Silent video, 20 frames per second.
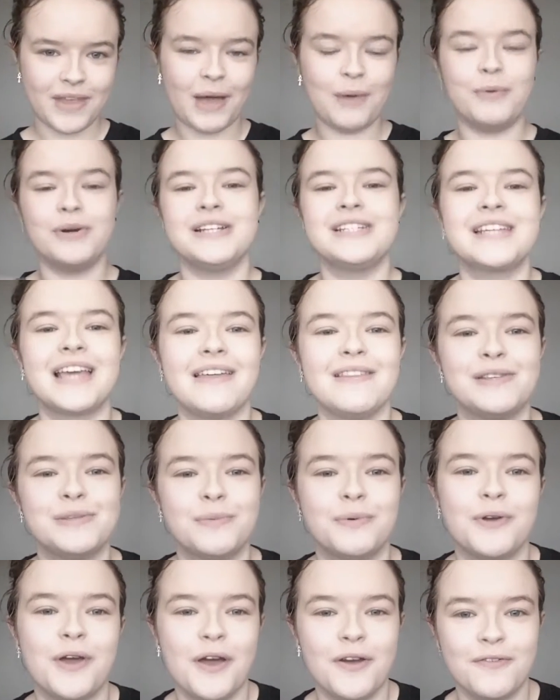I wanted to get this
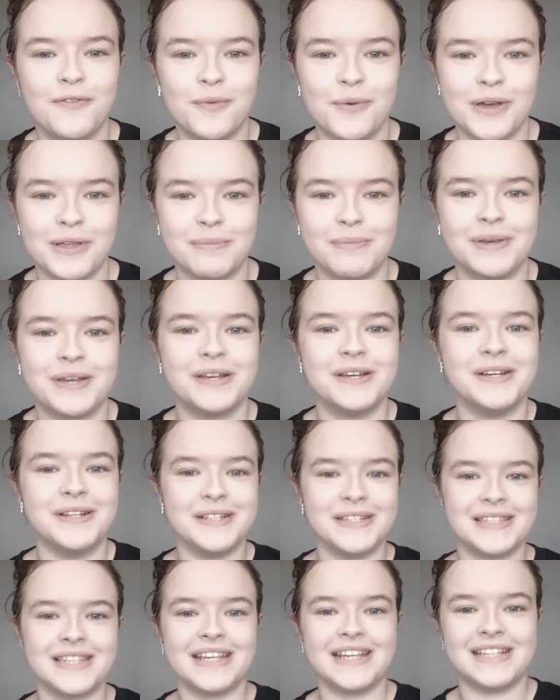one over with
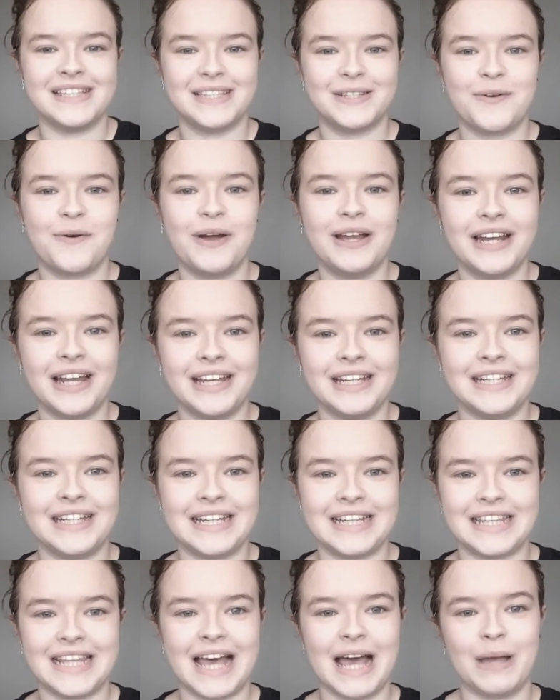because it's quite
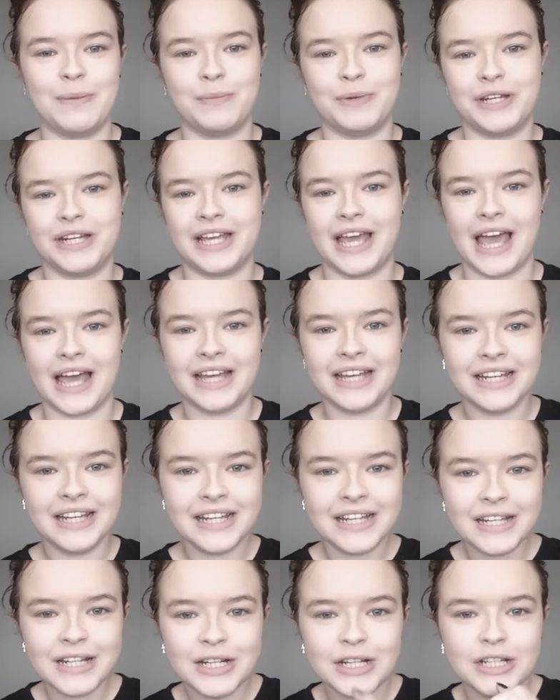likely that I'm going to get,
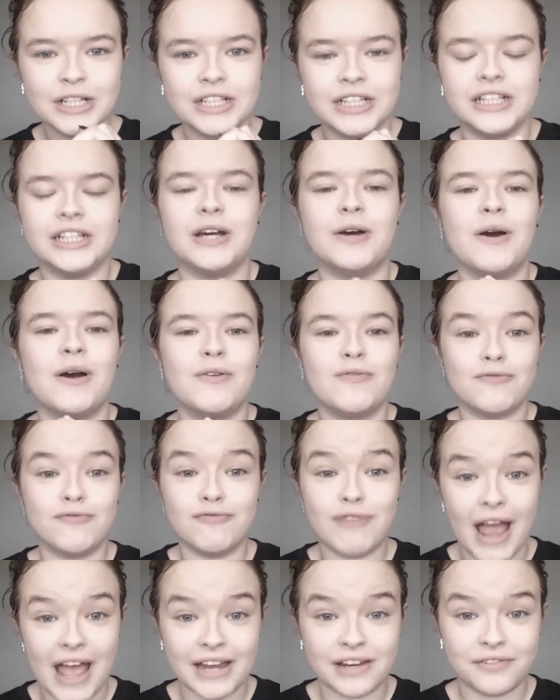you know,
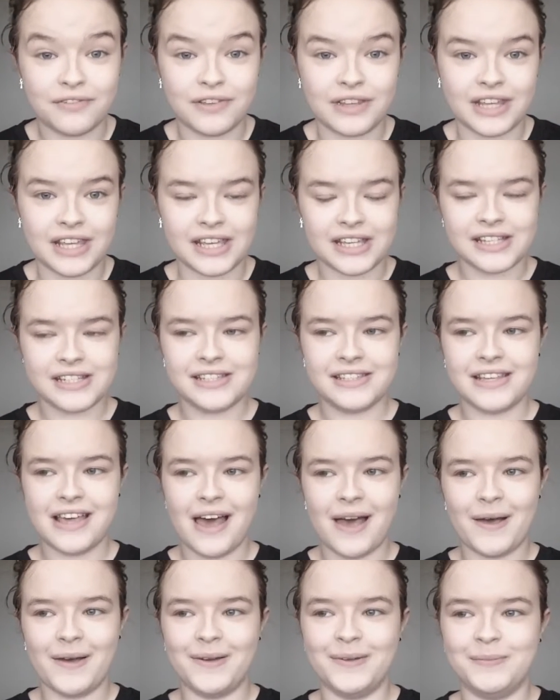red for this.
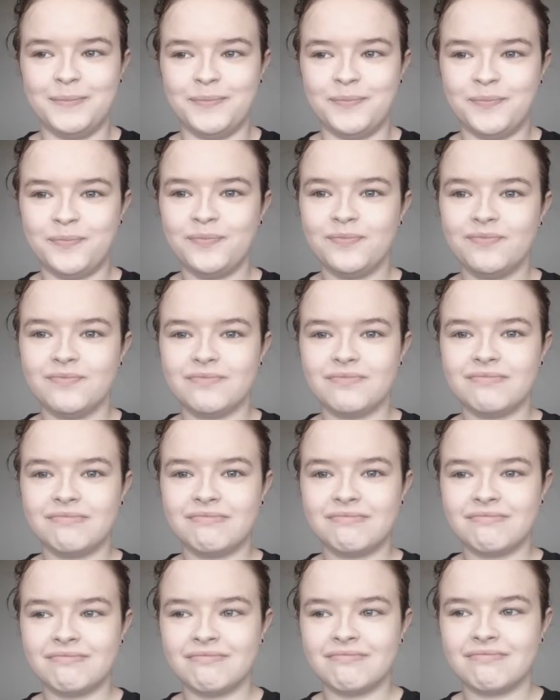
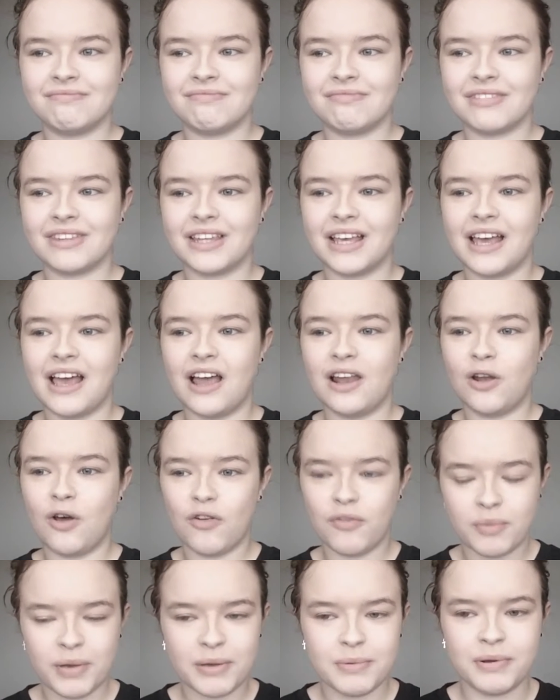A lot
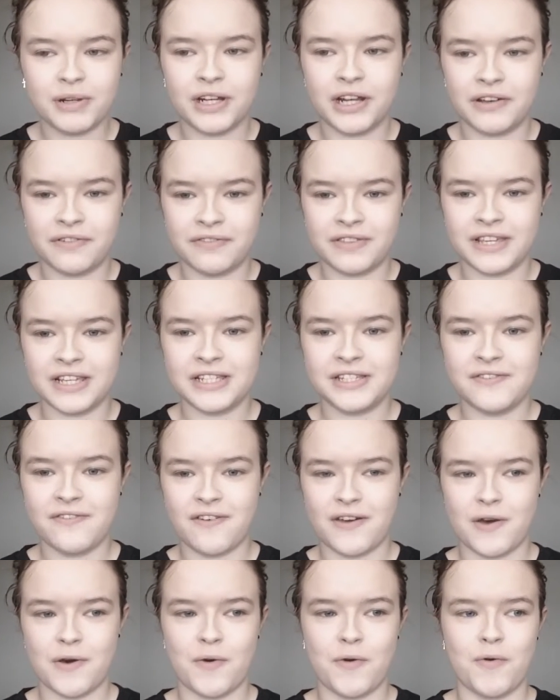of people love this
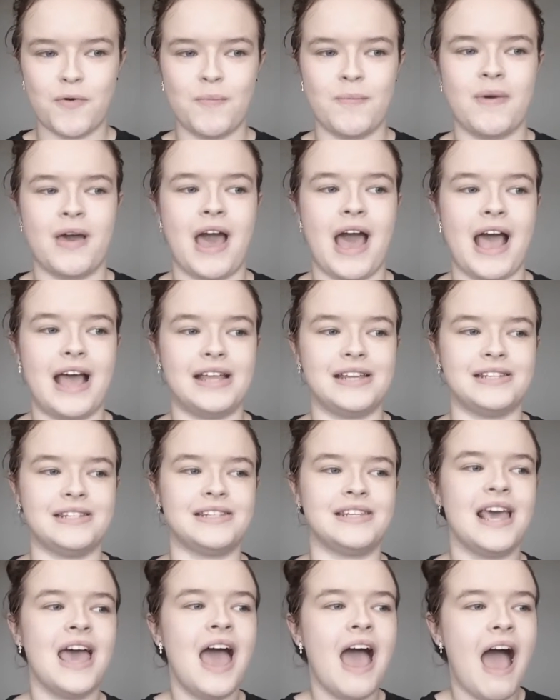film,
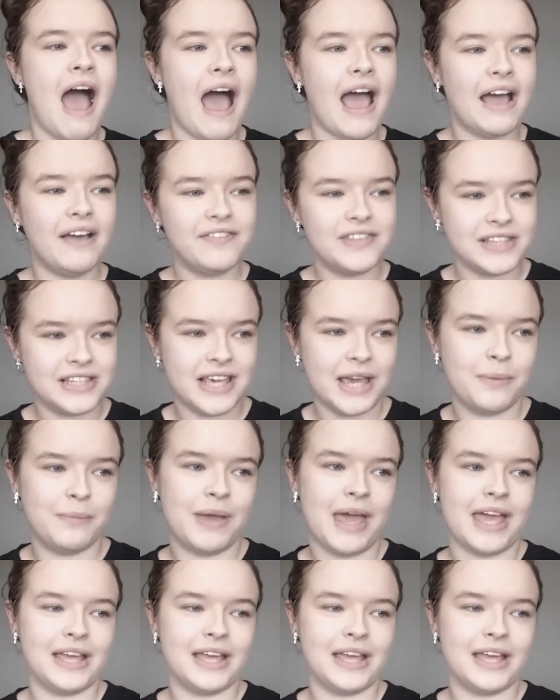and I have to say I'm